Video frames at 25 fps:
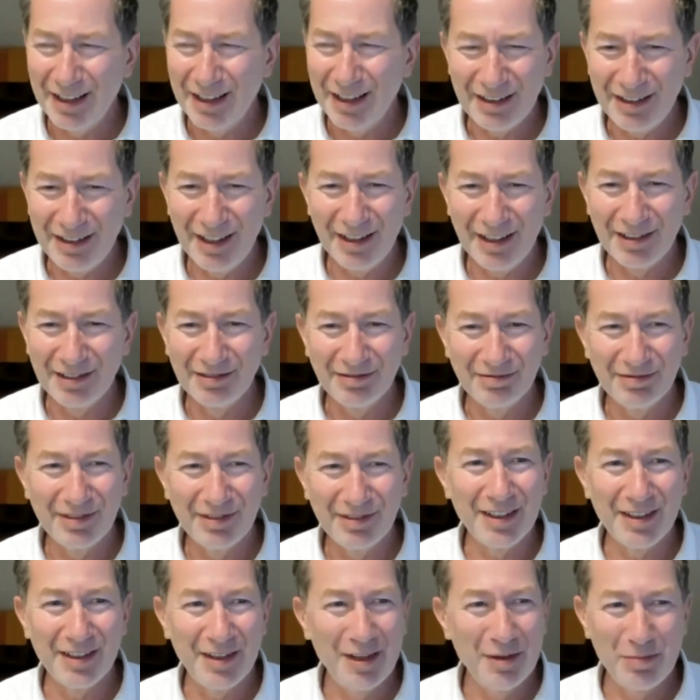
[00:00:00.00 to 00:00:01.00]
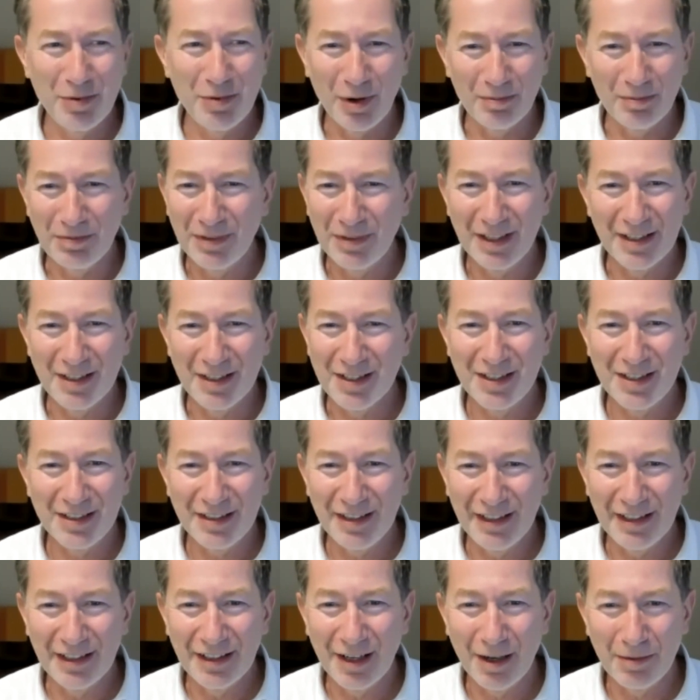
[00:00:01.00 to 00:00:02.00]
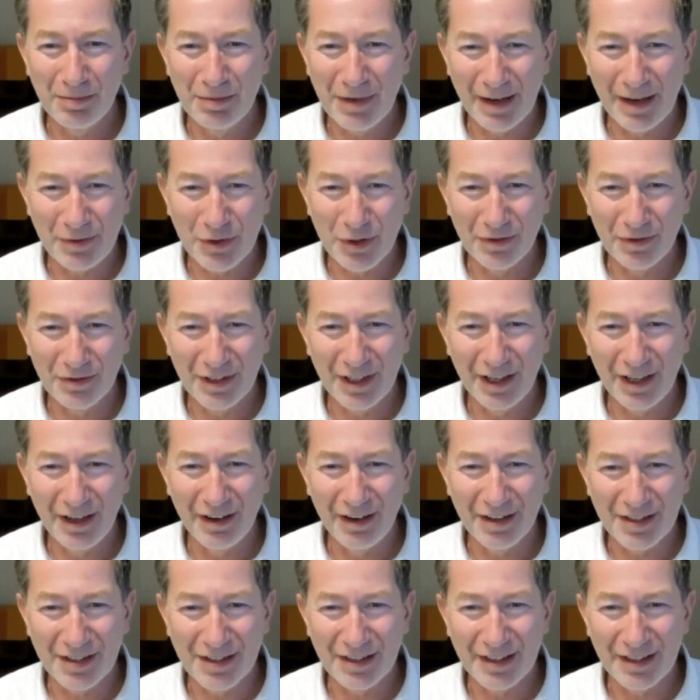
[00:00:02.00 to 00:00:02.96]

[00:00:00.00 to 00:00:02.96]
young kind of hip hop kids stealing hubcaps off cars,